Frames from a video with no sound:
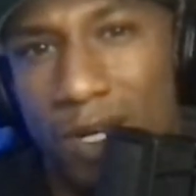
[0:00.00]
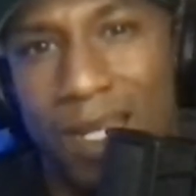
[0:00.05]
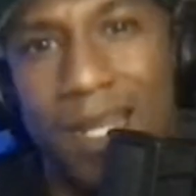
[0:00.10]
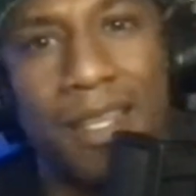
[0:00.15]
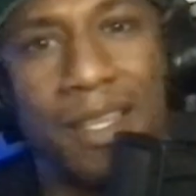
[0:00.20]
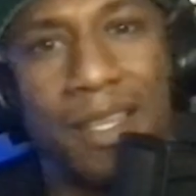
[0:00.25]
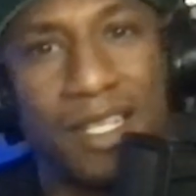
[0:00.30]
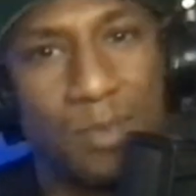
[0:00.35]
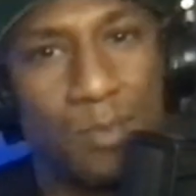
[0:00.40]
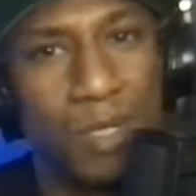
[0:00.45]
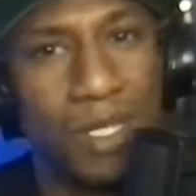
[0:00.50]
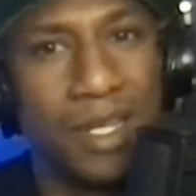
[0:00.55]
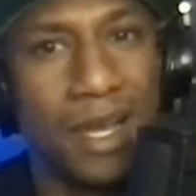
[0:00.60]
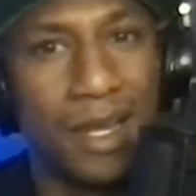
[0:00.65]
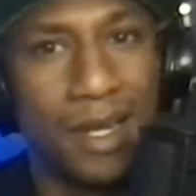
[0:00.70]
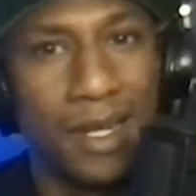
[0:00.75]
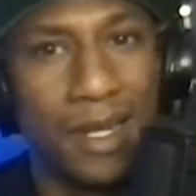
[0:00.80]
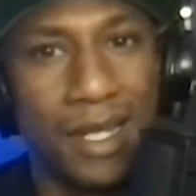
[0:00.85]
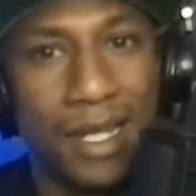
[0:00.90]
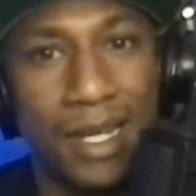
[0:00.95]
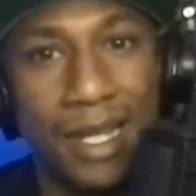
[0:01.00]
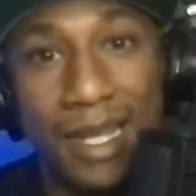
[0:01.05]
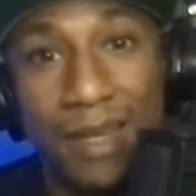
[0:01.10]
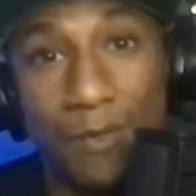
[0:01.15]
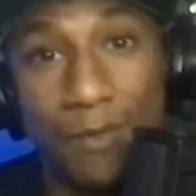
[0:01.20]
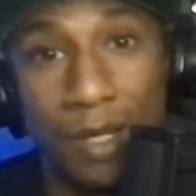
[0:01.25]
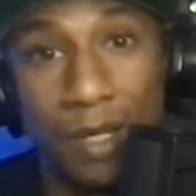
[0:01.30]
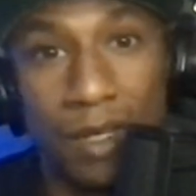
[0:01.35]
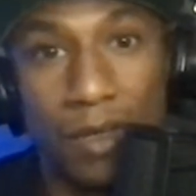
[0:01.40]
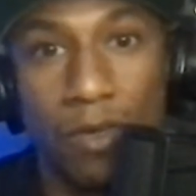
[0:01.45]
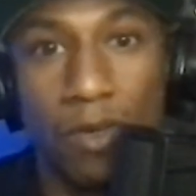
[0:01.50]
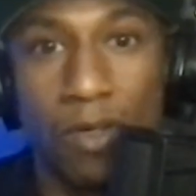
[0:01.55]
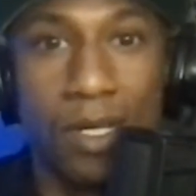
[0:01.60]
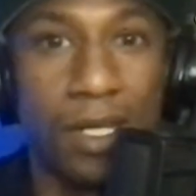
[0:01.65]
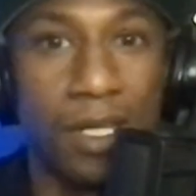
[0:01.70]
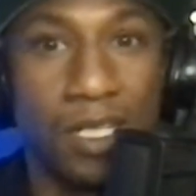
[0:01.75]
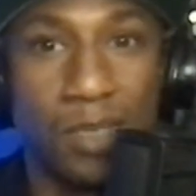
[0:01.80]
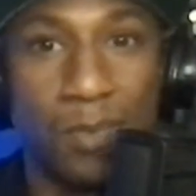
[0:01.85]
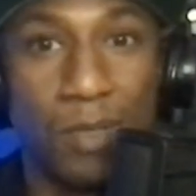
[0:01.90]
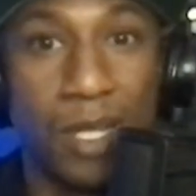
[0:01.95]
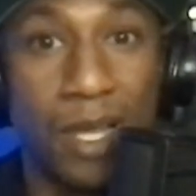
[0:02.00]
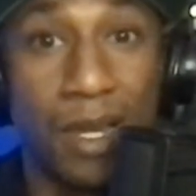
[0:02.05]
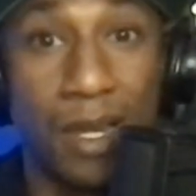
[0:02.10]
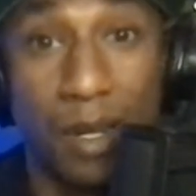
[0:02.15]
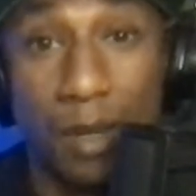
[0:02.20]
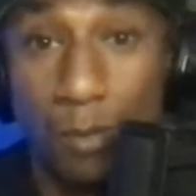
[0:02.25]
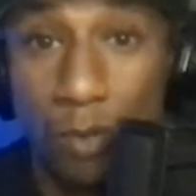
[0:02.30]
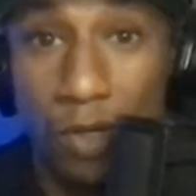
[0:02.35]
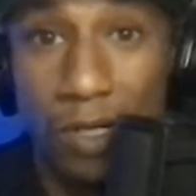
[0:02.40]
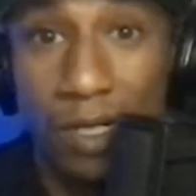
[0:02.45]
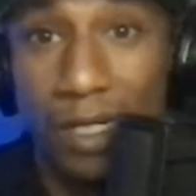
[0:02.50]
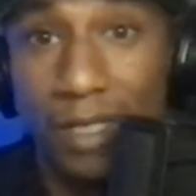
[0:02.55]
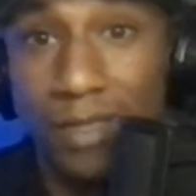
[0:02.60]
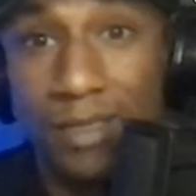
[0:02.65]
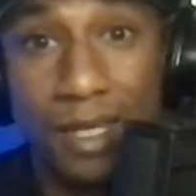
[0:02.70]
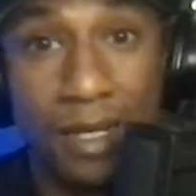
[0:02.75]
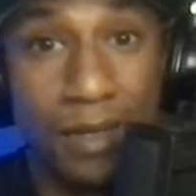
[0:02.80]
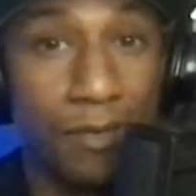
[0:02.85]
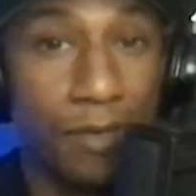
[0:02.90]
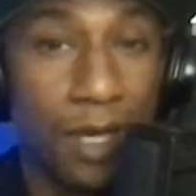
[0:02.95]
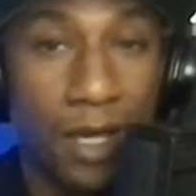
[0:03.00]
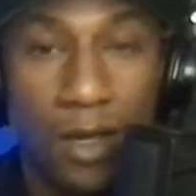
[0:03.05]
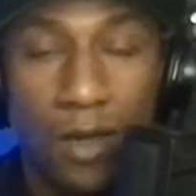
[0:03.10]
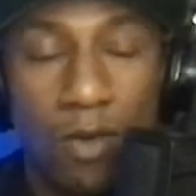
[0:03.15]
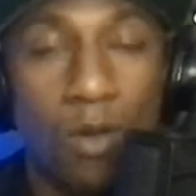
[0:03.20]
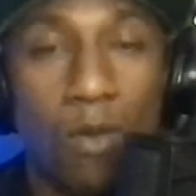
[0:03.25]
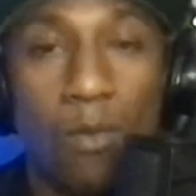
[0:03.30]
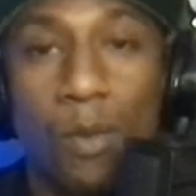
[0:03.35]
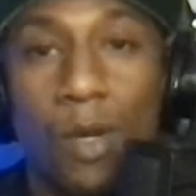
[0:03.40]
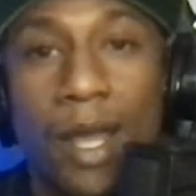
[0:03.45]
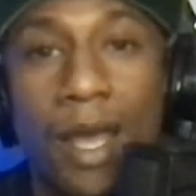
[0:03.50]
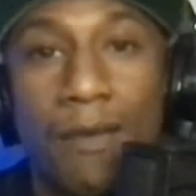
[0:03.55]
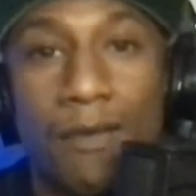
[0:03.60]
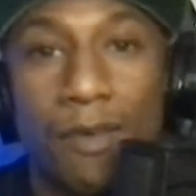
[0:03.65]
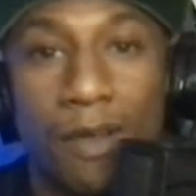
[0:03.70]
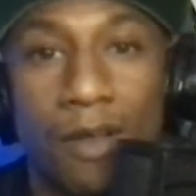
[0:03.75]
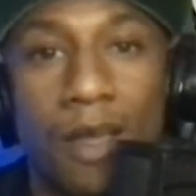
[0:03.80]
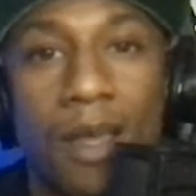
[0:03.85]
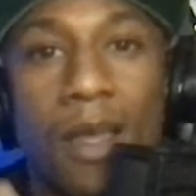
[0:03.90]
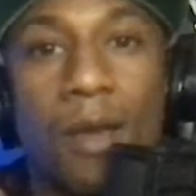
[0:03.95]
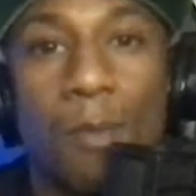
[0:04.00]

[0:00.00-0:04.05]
Can this be done in the evening, or can this be done in the morning instead of, or whatever?